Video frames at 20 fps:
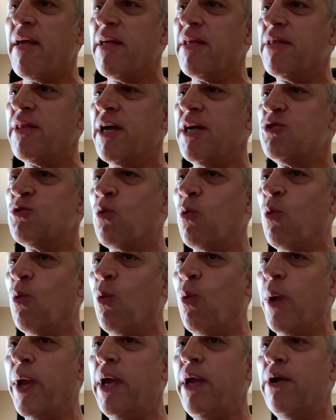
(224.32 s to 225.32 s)
That's
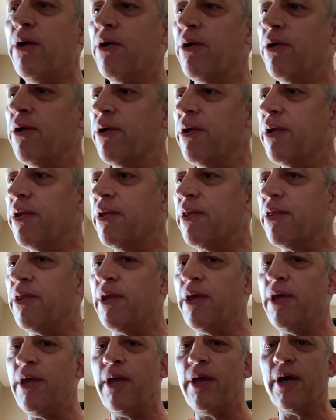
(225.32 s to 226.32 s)
weird.
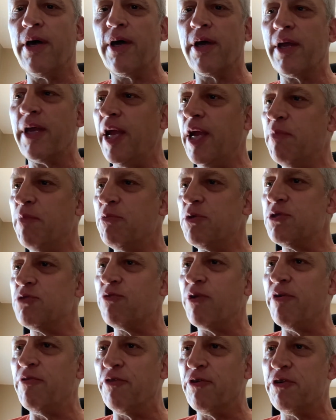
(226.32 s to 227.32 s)
The camera's
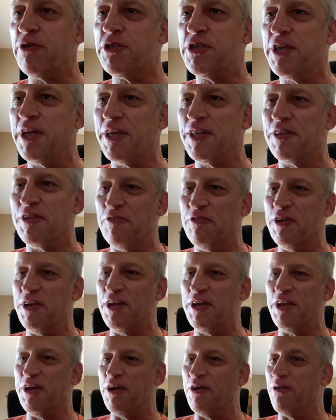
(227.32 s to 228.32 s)
reversing the
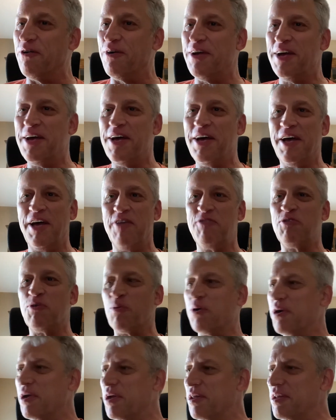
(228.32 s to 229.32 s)
video. I have to
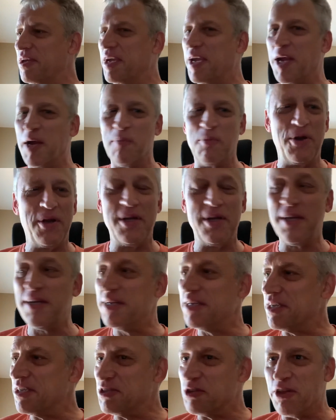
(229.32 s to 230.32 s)
work on the camera
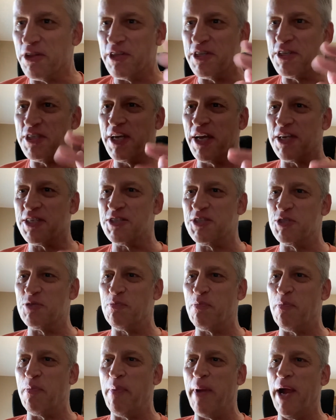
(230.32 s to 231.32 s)
because all the text is
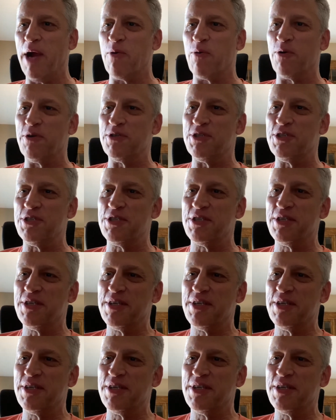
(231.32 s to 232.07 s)
backwards.